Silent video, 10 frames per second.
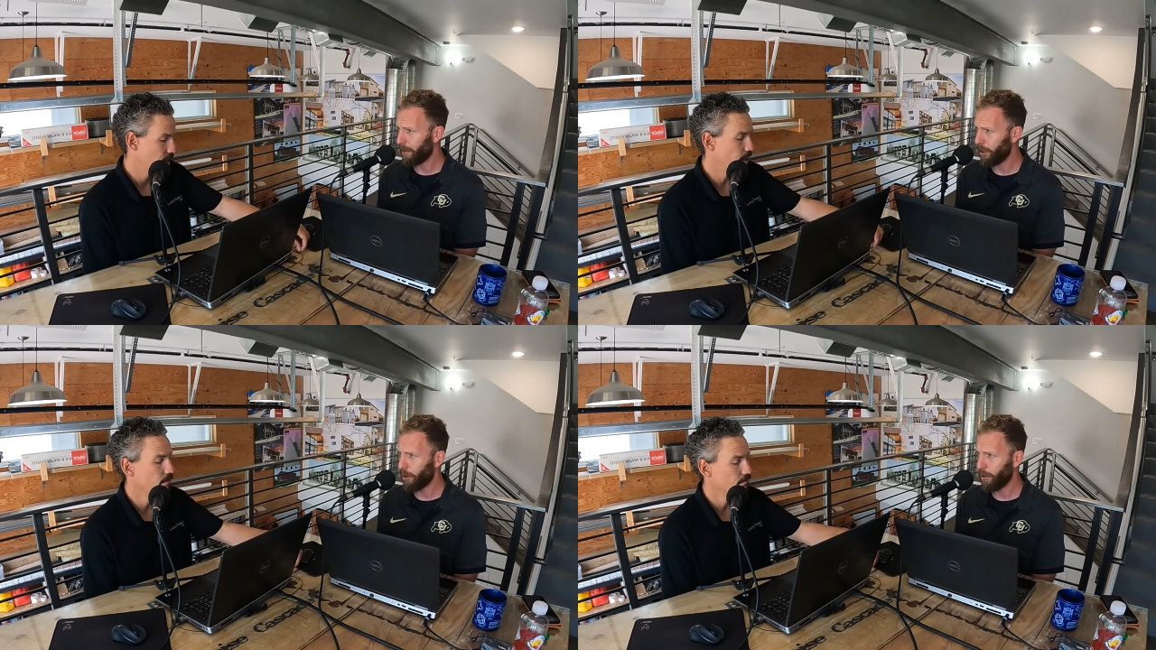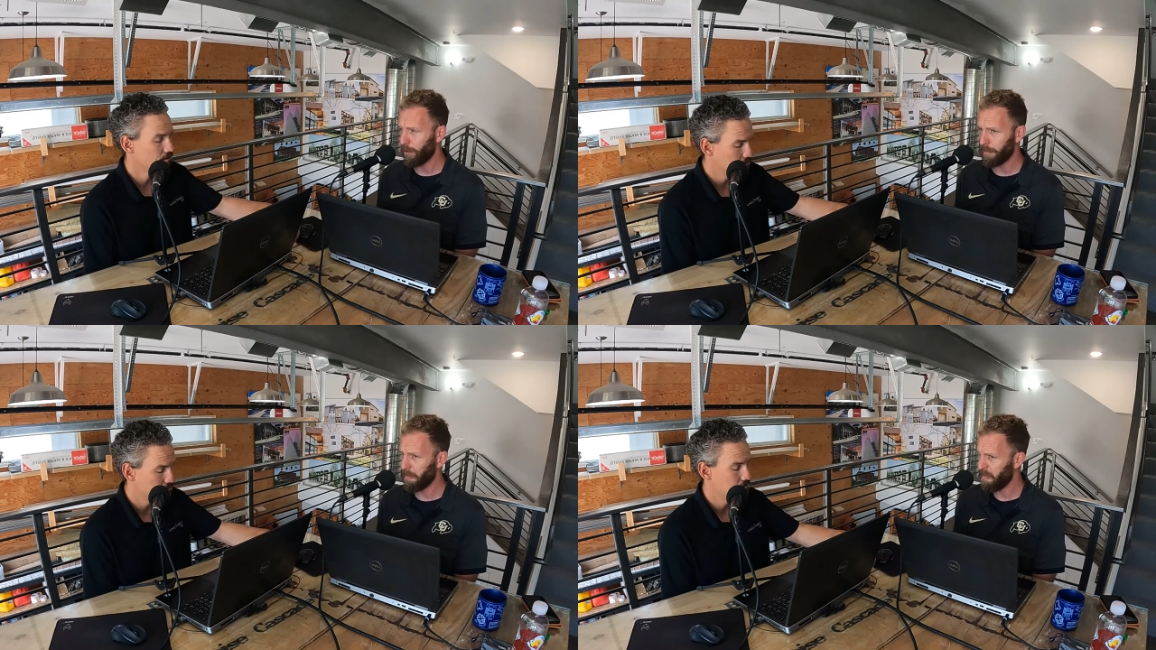
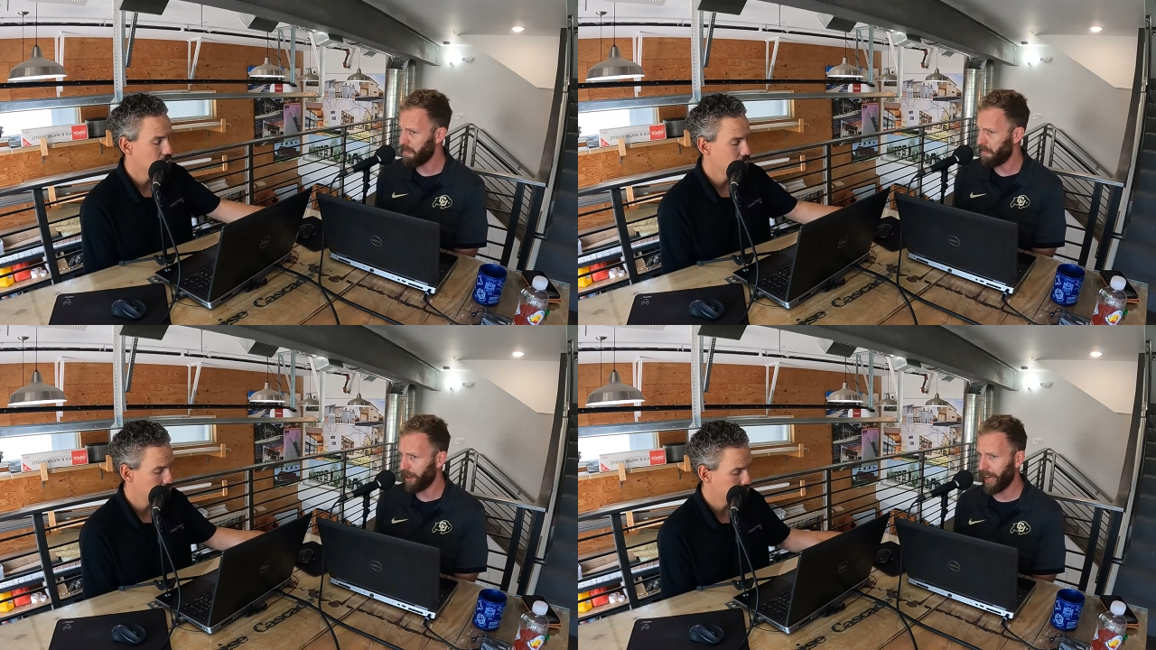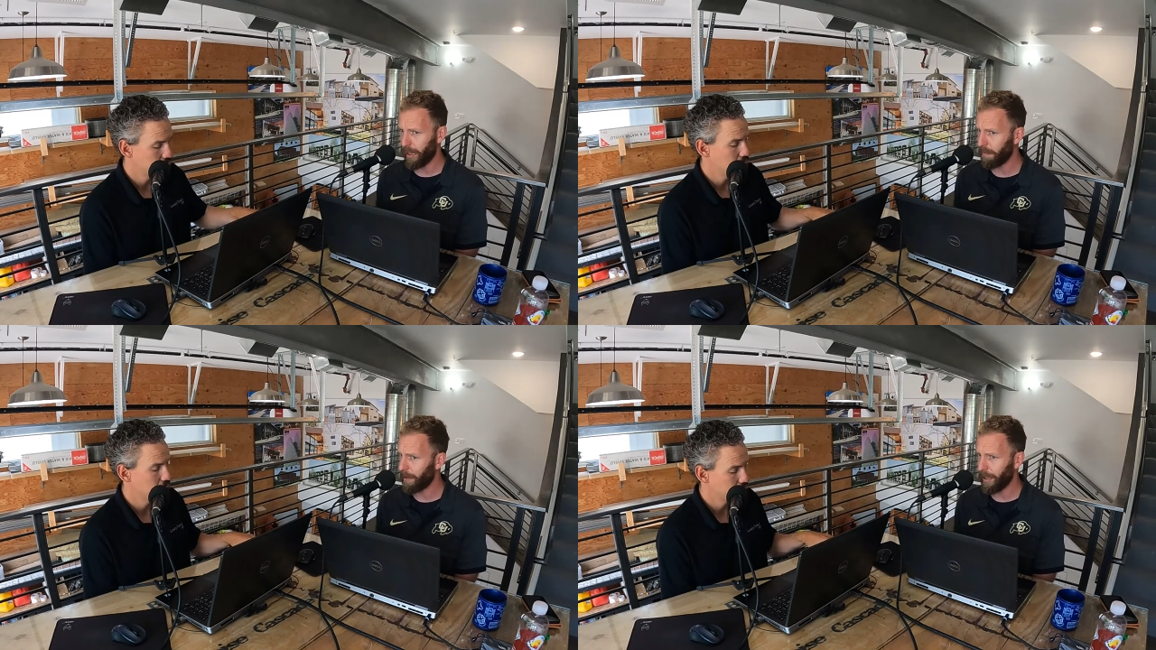Speaker 1: to
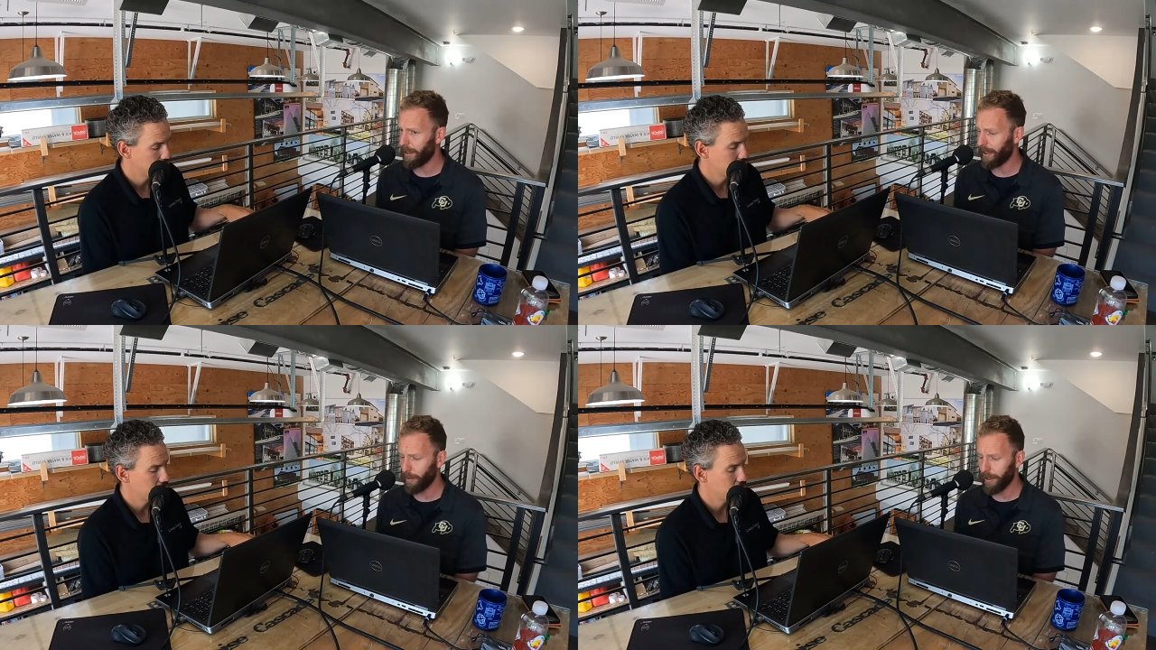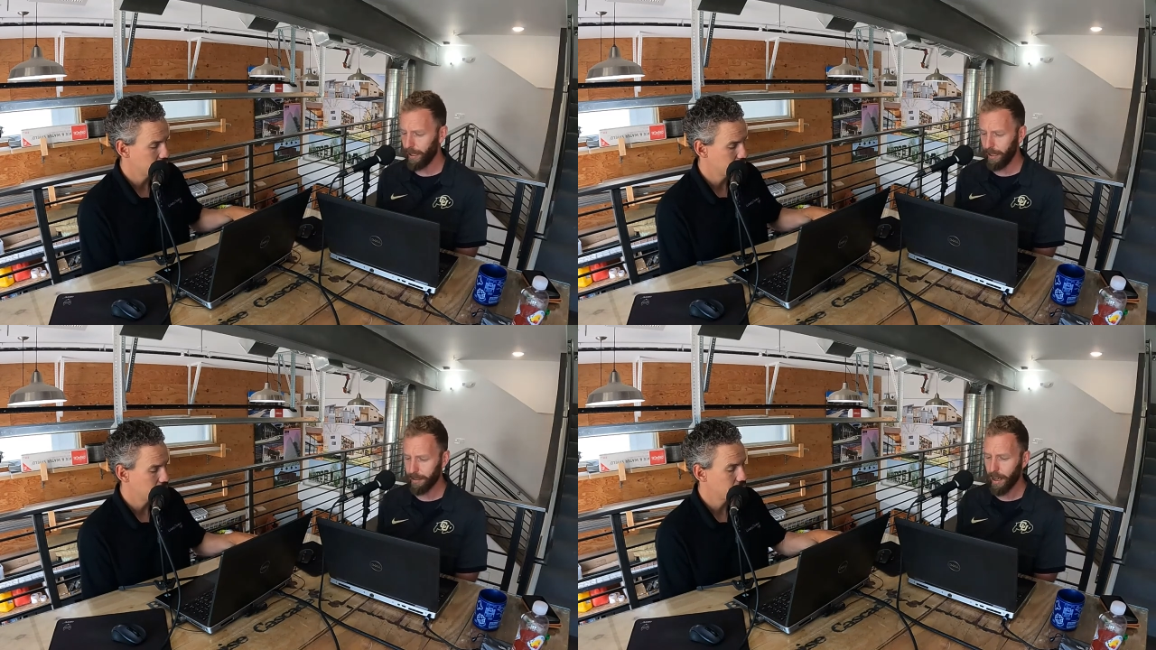like that. That's what
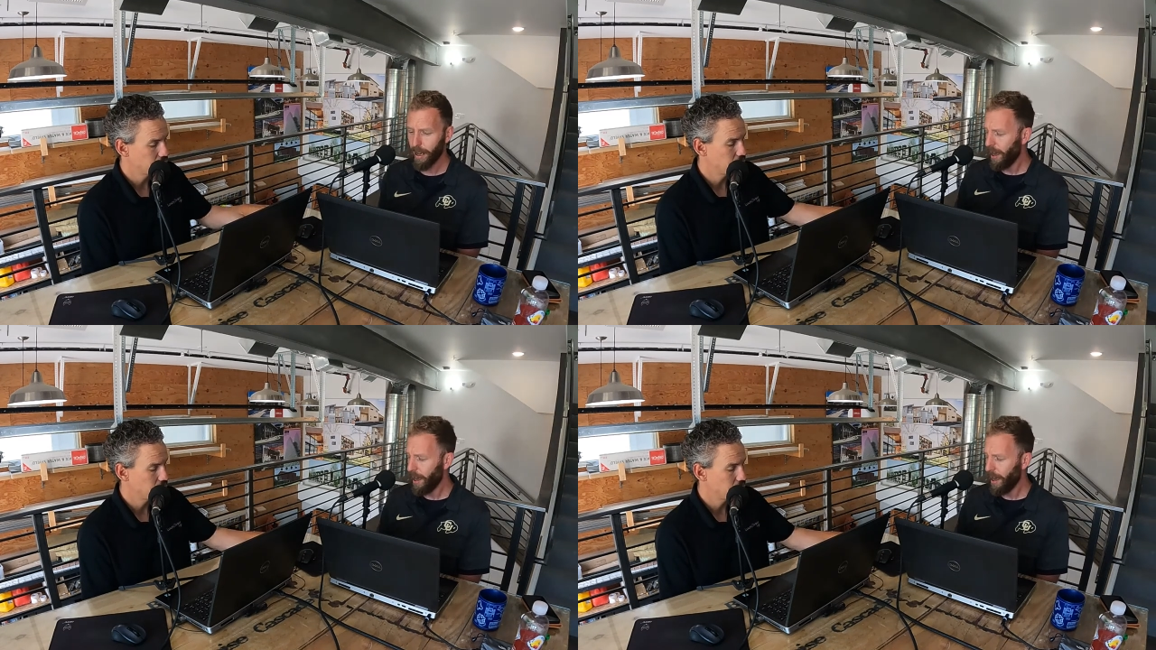it is.